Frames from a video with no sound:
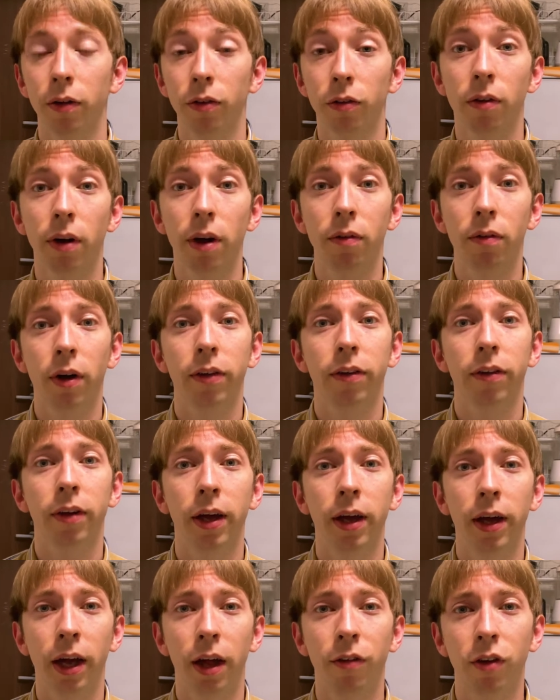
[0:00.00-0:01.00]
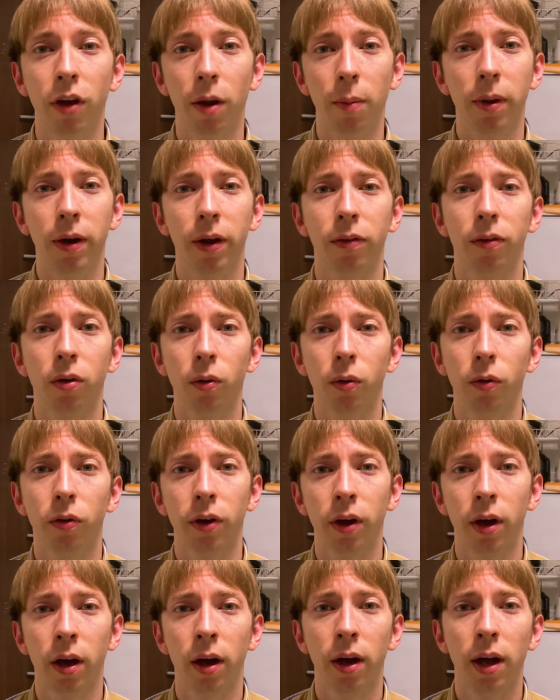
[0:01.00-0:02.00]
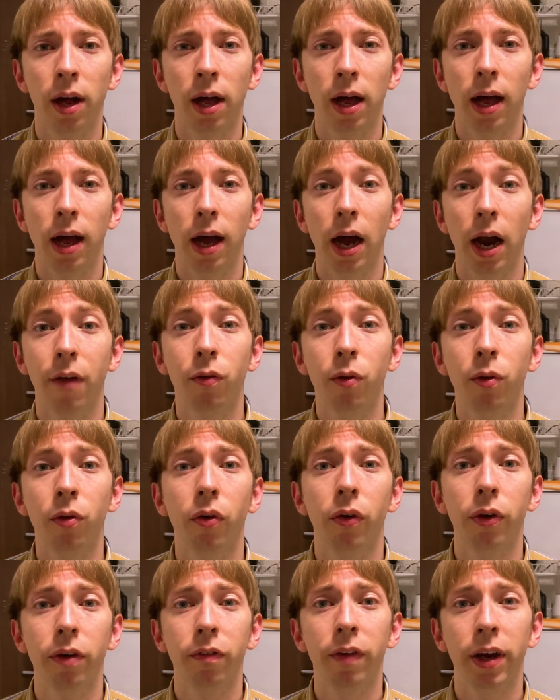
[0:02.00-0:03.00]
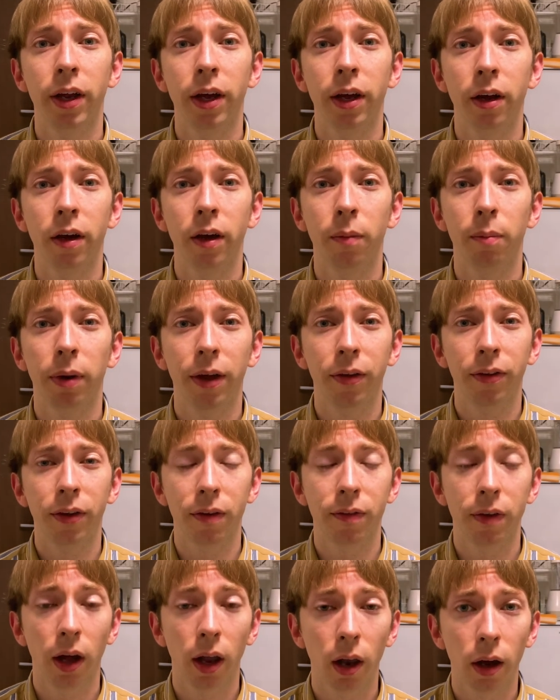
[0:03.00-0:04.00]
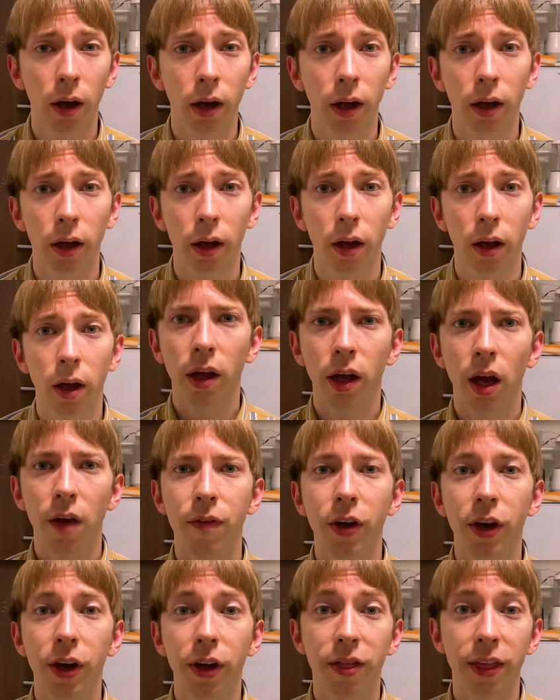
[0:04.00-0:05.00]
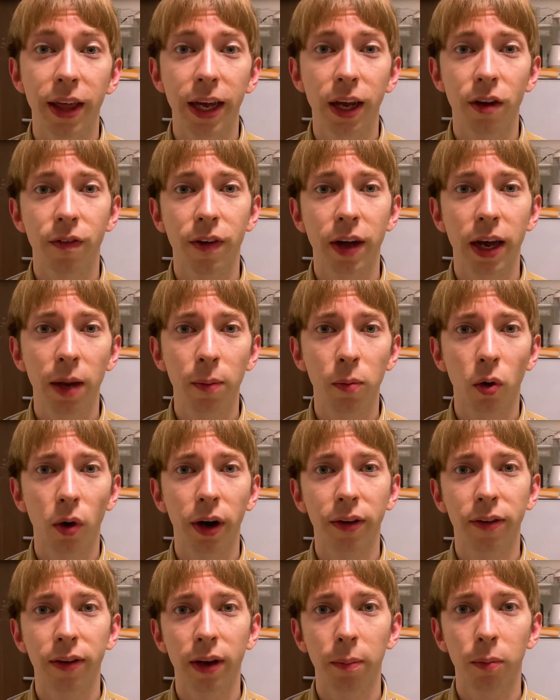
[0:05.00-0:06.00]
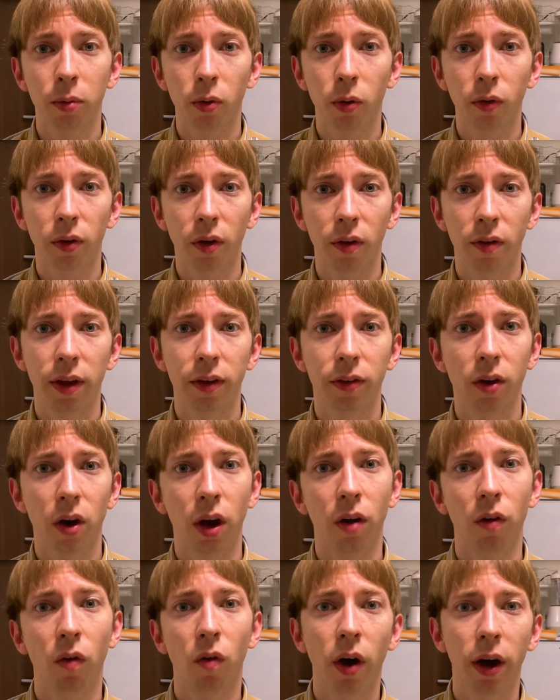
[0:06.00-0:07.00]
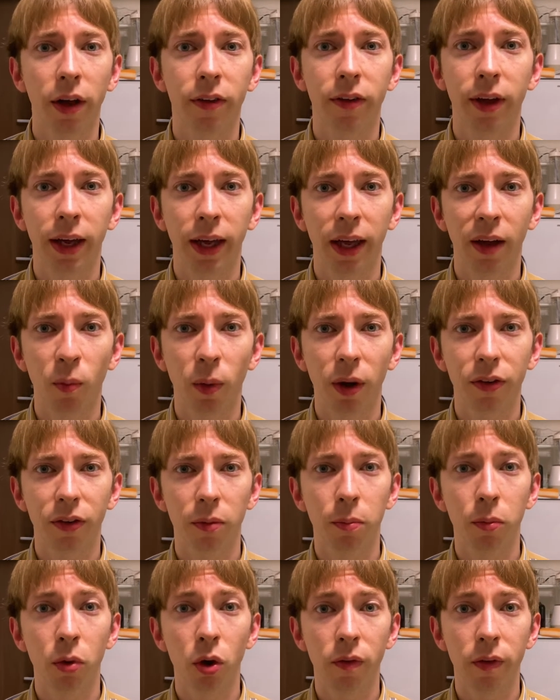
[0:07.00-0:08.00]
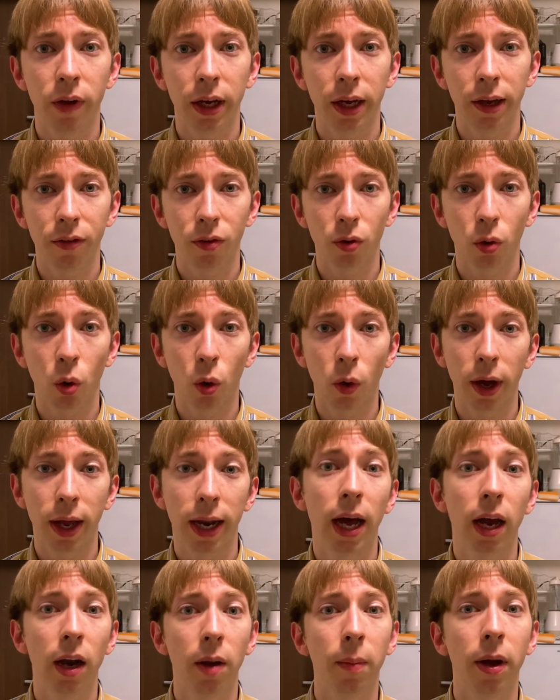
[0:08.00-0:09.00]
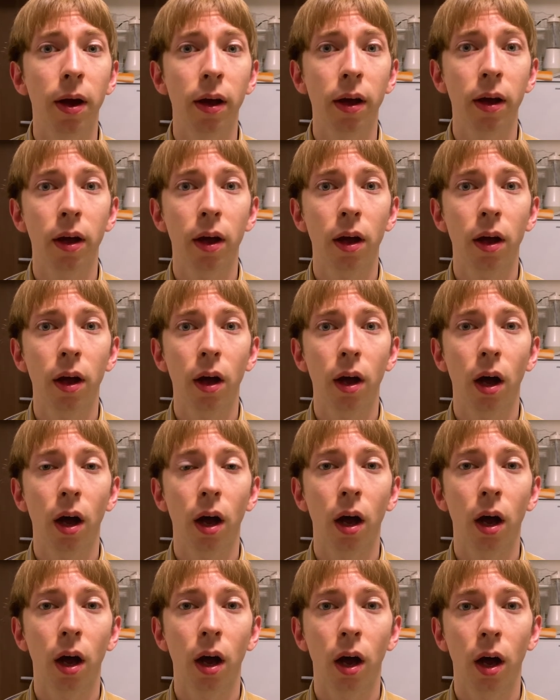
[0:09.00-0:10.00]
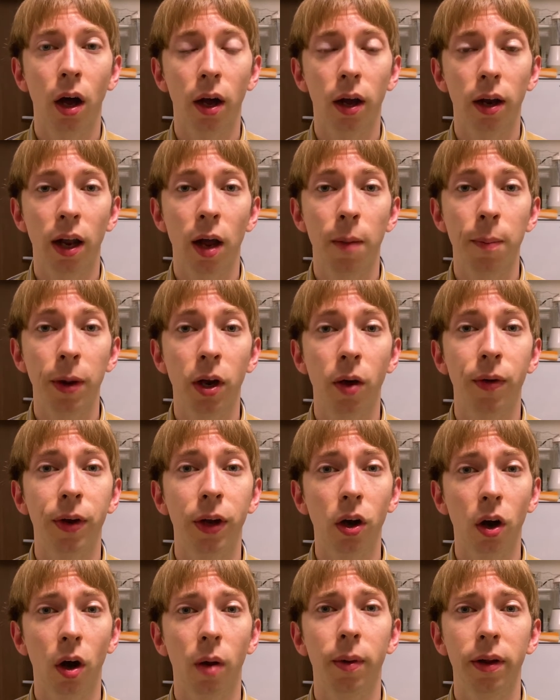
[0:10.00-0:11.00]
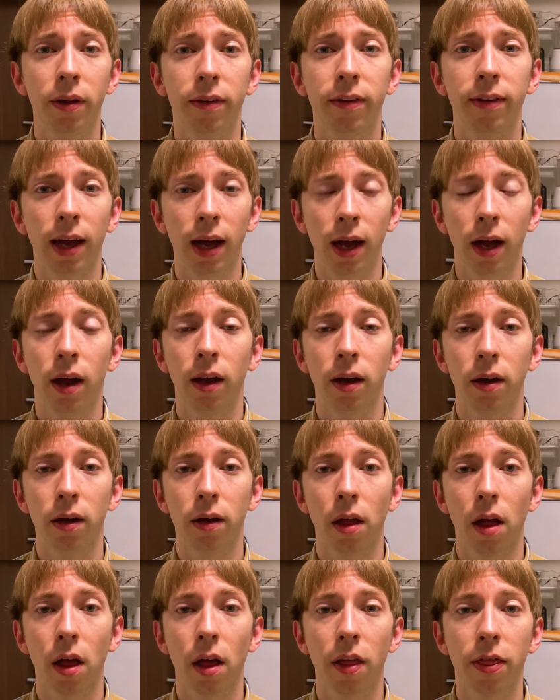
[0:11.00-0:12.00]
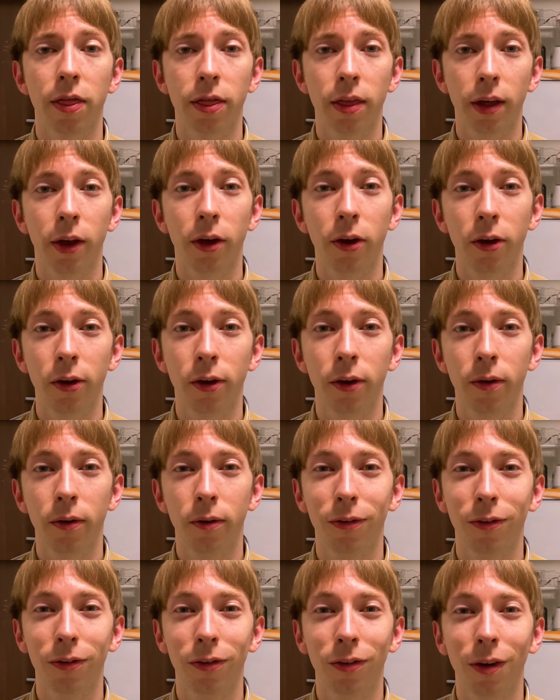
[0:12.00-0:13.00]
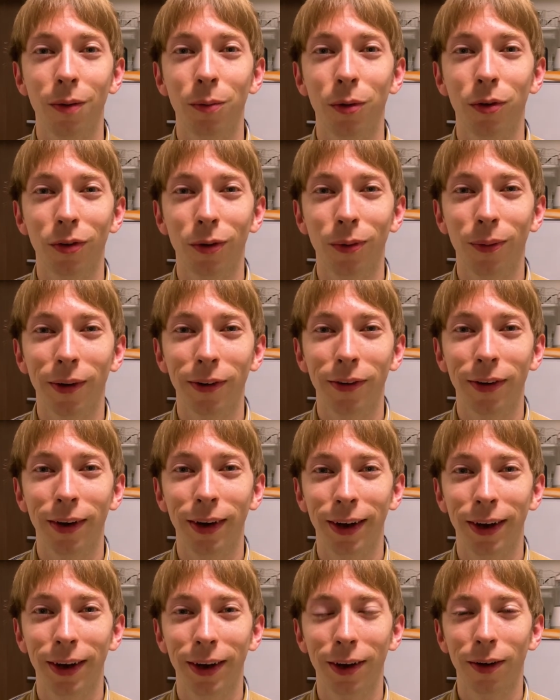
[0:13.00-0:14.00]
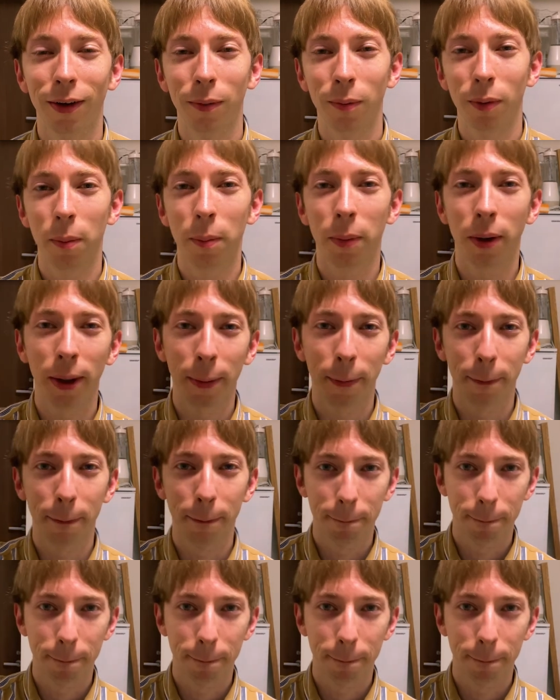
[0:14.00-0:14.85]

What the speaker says: screenwriting and Japanese culture. And if you enjoyed the video, please give it a like. If you can think of any more examples of this kind of writing in Western movies or in anime, let me know in the comments, and thank you so much for watching. Bye bye.